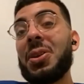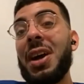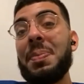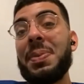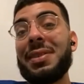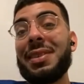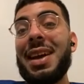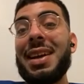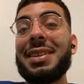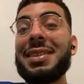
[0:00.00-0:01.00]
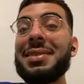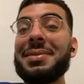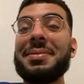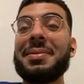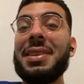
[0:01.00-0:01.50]
the World Cup is
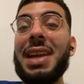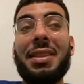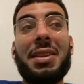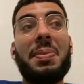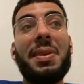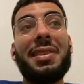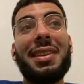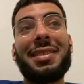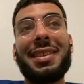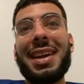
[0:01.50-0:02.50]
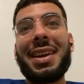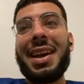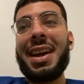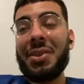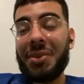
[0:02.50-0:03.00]
like not their
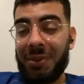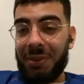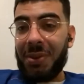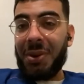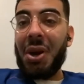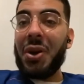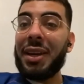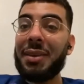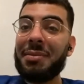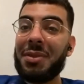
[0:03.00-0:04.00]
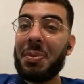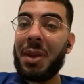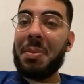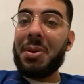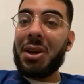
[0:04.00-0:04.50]
business. Like, yeah, you'll go
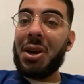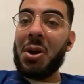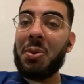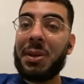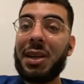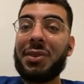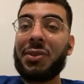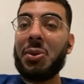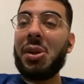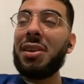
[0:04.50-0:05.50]
and you'll be able to go, but